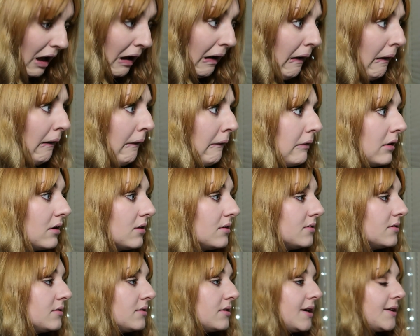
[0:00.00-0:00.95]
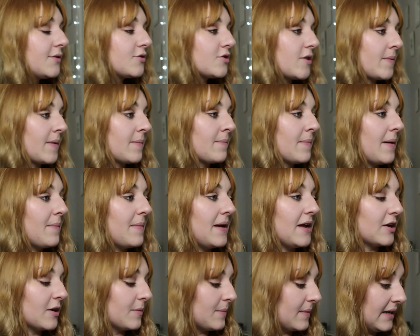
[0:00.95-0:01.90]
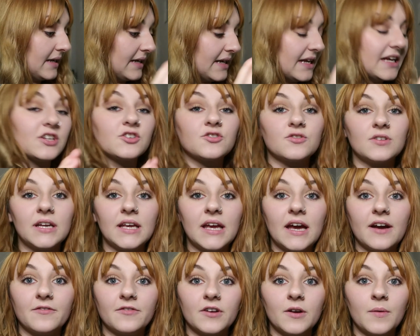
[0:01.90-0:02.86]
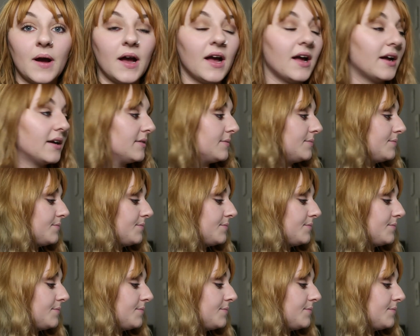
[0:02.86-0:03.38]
Oh, I'm dropping my makeup literally everywhere.